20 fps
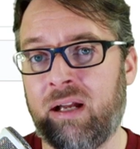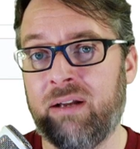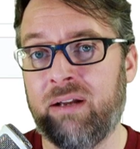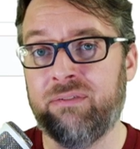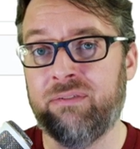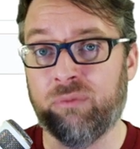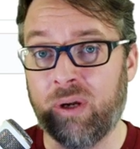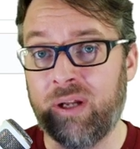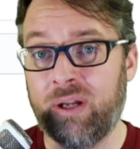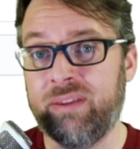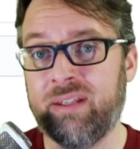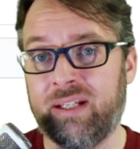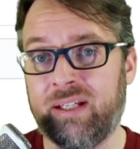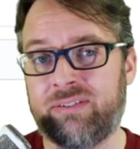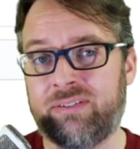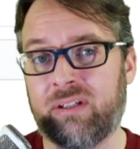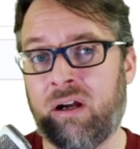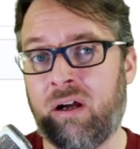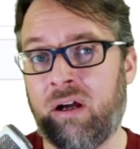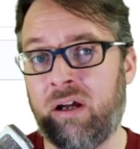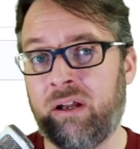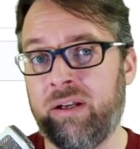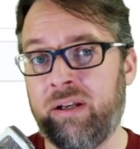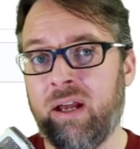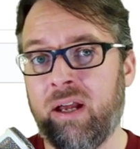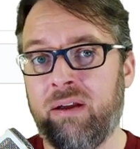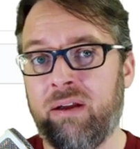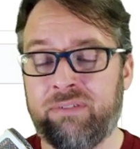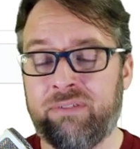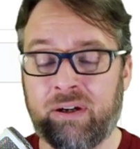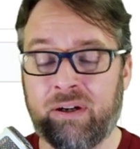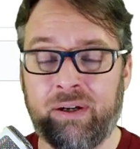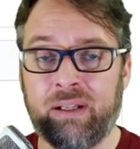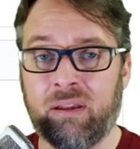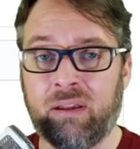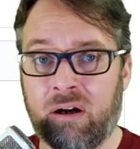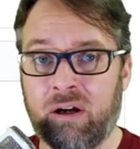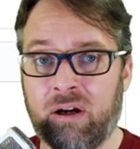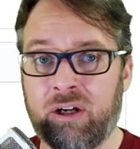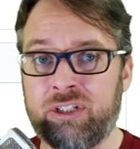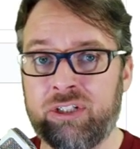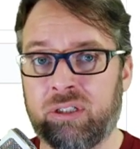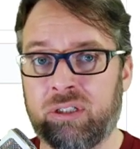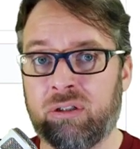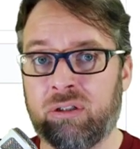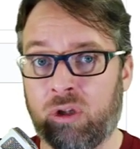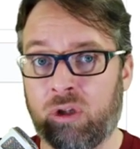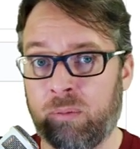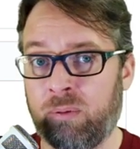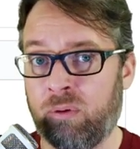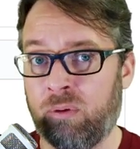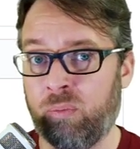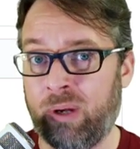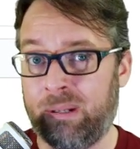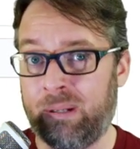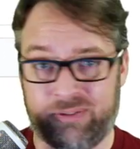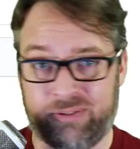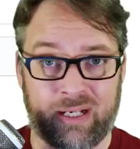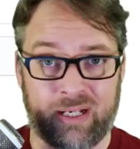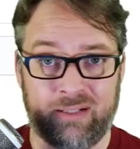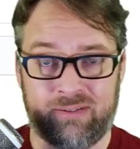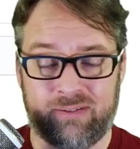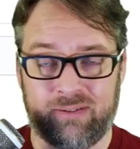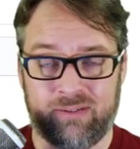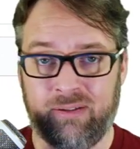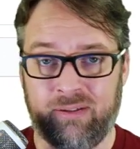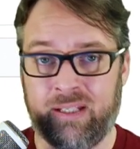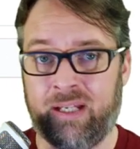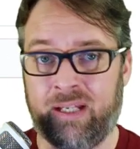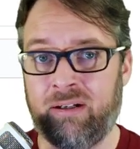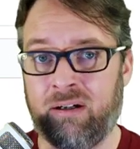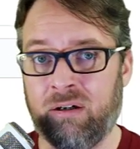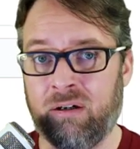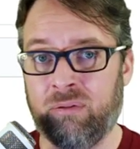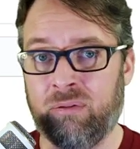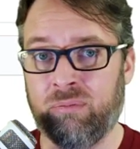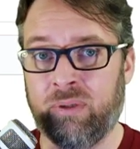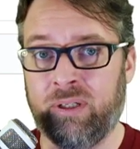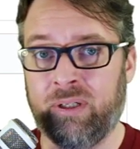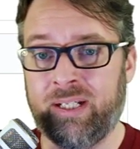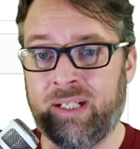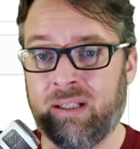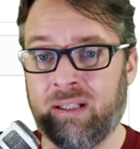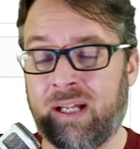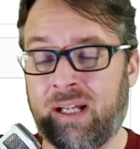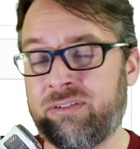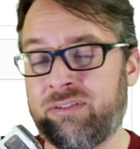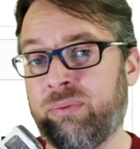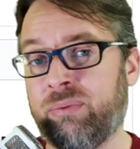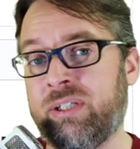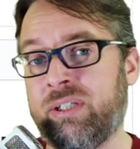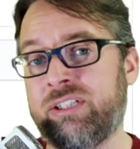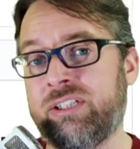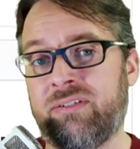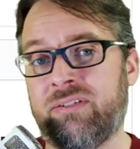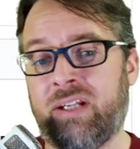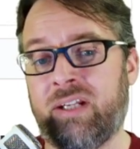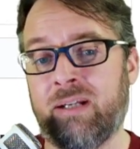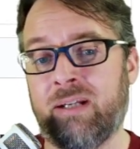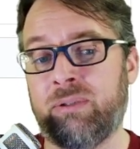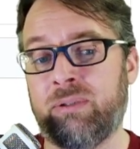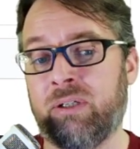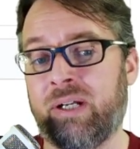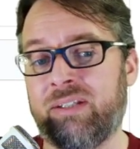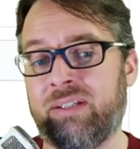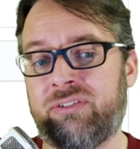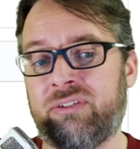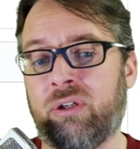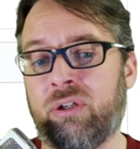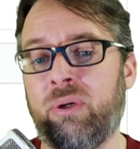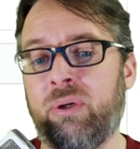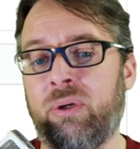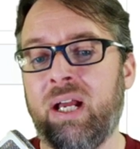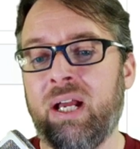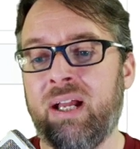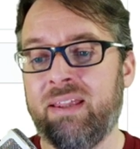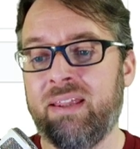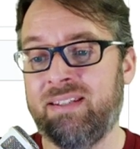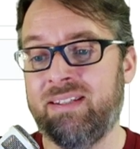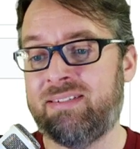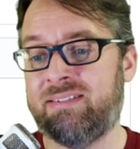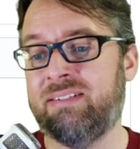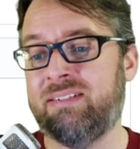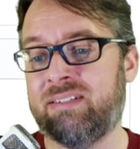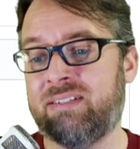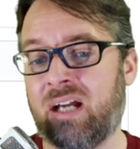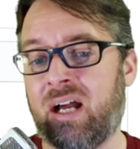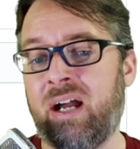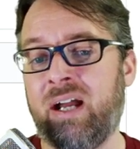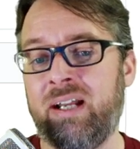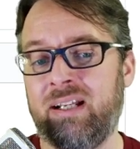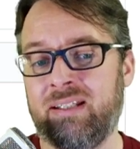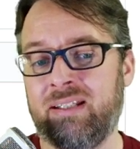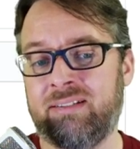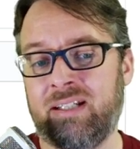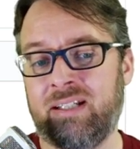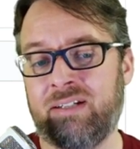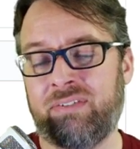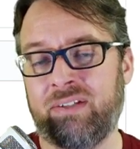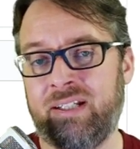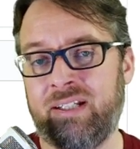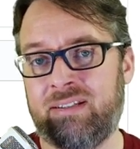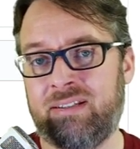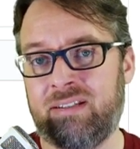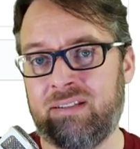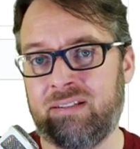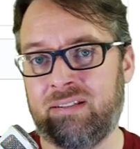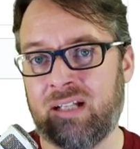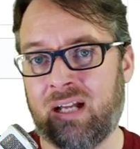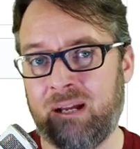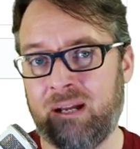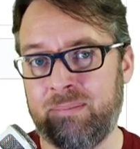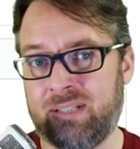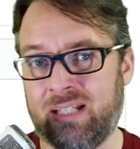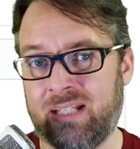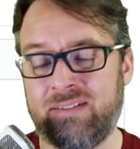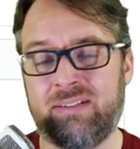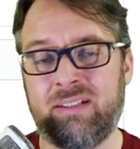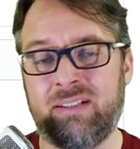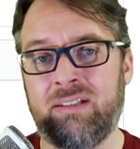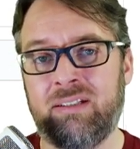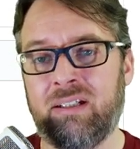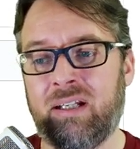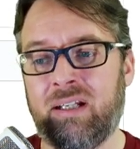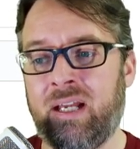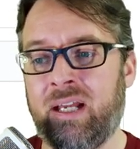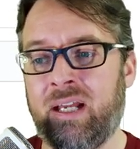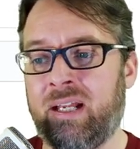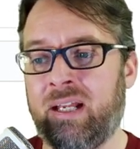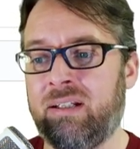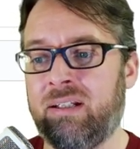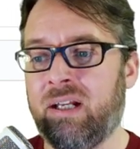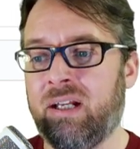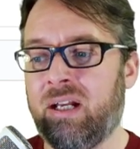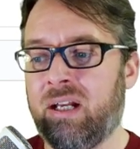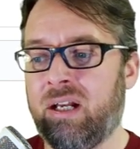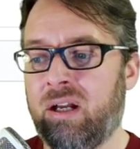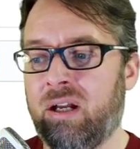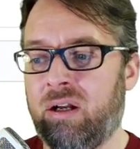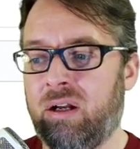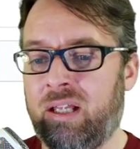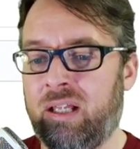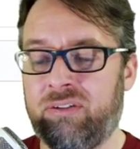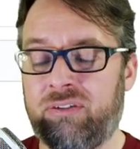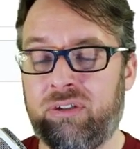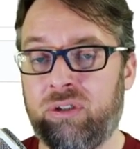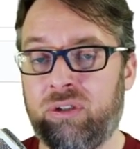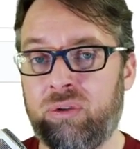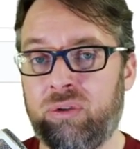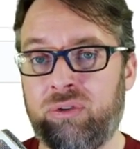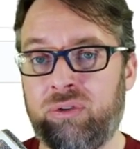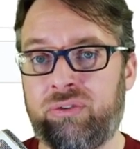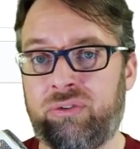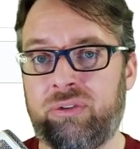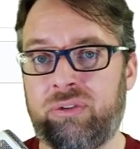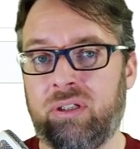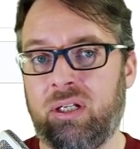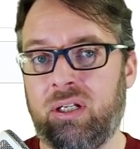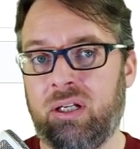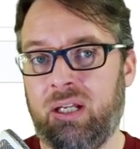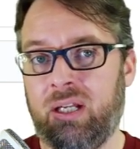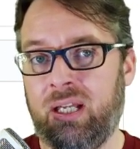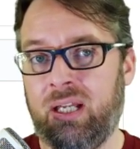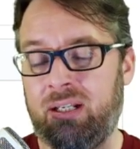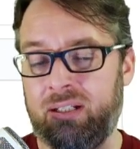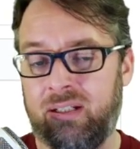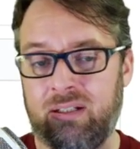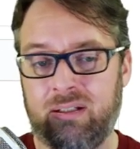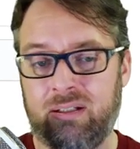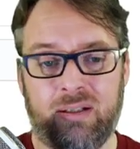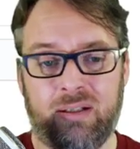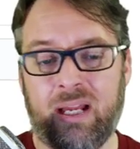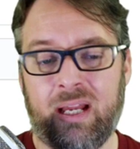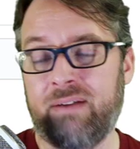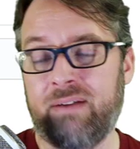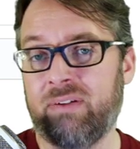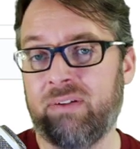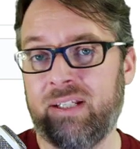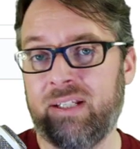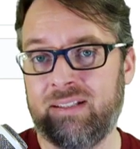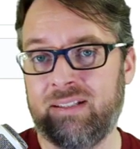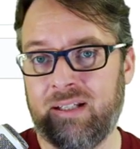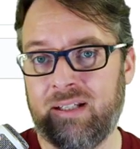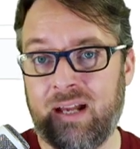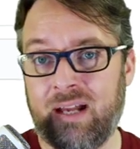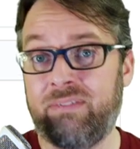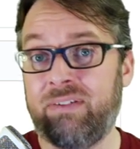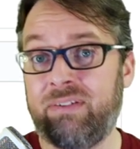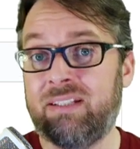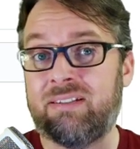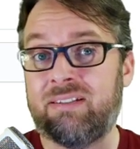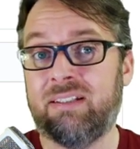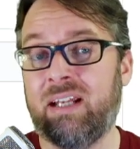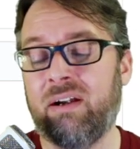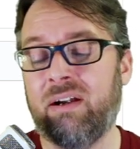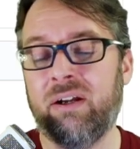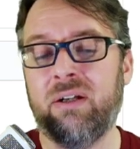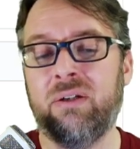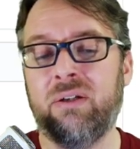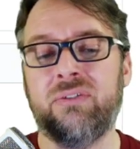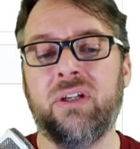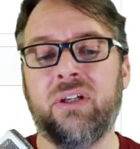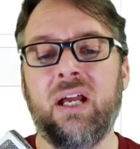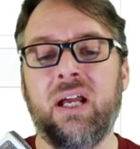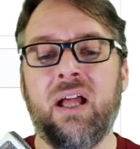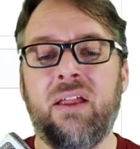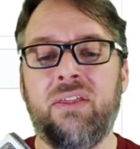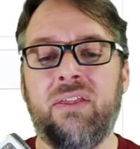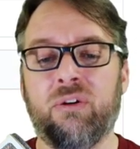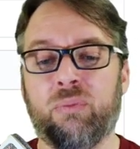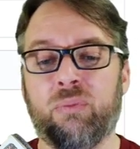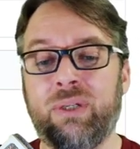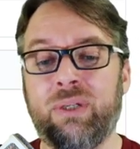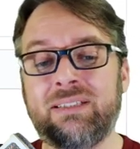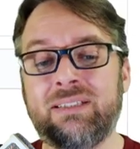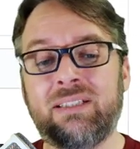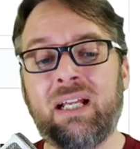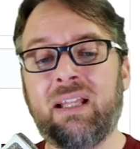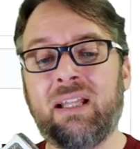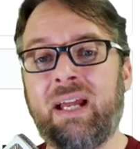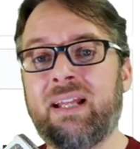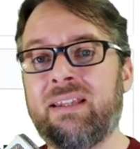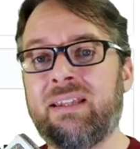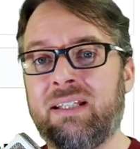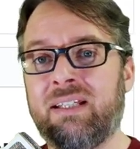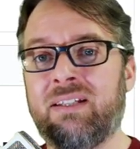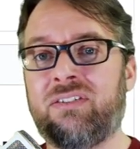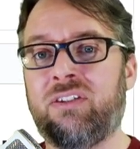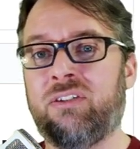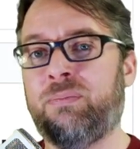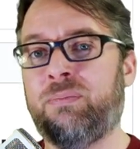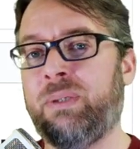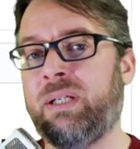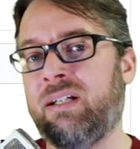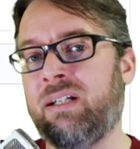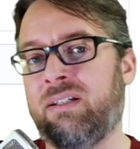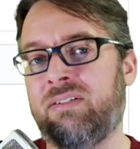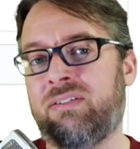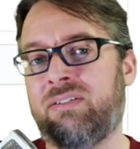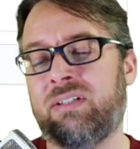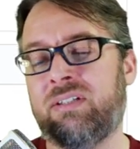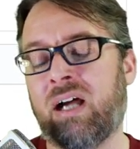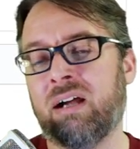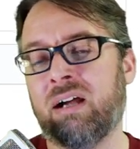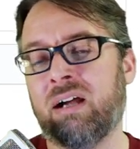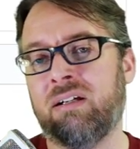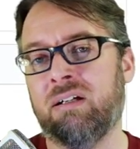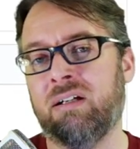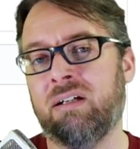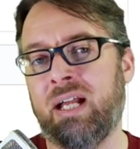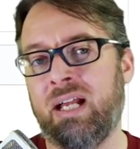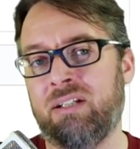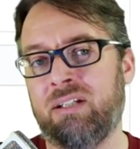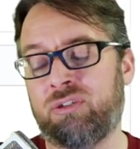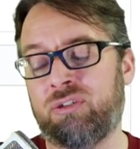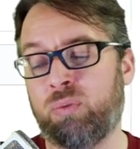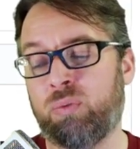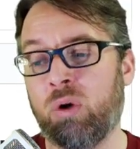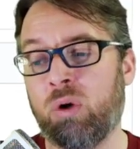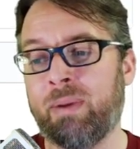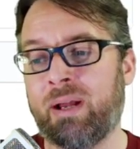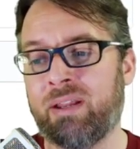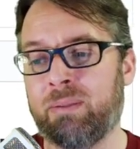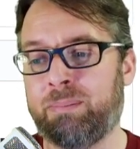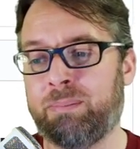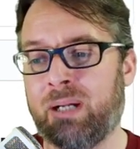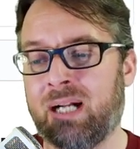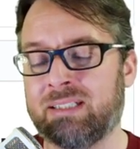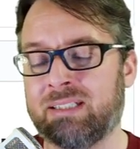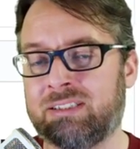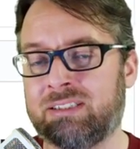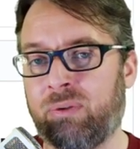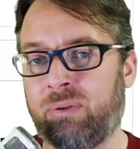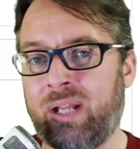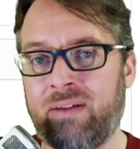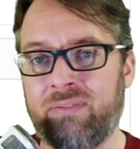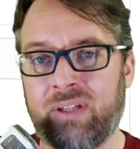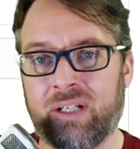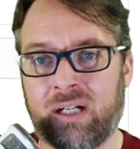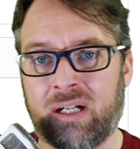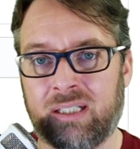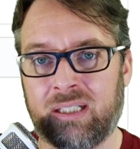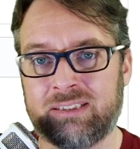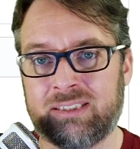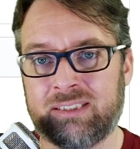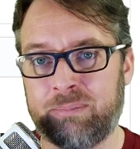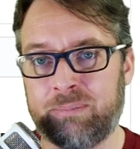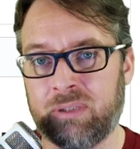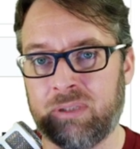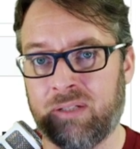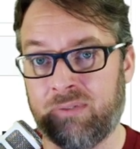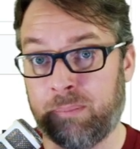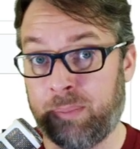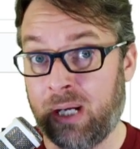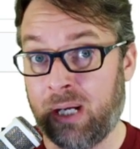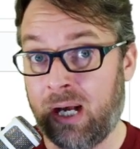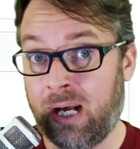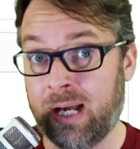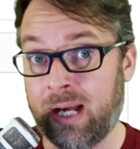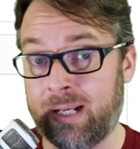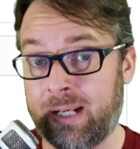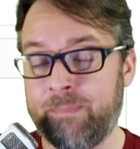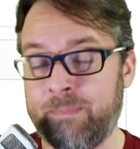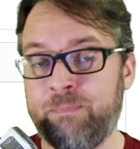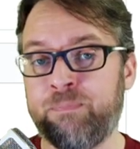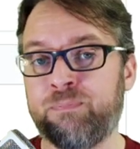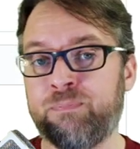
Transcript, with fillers: I've run this on very large global websites that are running in lots of regions in AWS. So this design is definitely time tested and is used in heavily heavy scenarios. The reason I like this is because Docker and Swarm out of the box don't have the concept of a pod.